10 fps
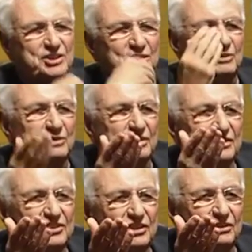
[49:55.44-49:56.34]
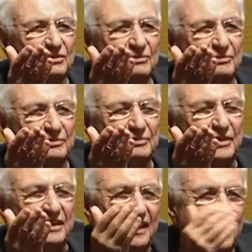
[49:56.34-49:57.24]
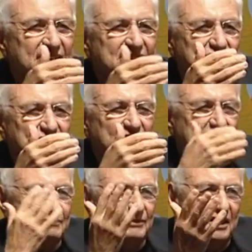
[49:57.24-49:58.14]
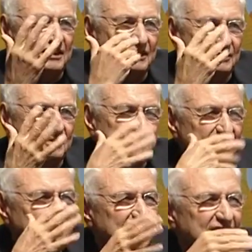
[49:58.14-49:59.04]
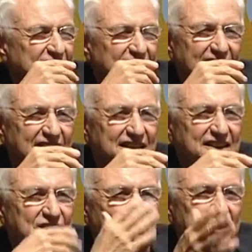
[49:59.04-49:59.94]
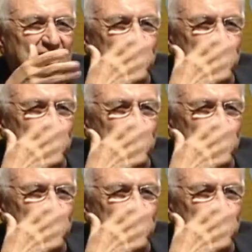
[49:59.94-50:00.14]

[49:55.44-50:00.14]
So, so, but that so that makes you. Uh, you don't want to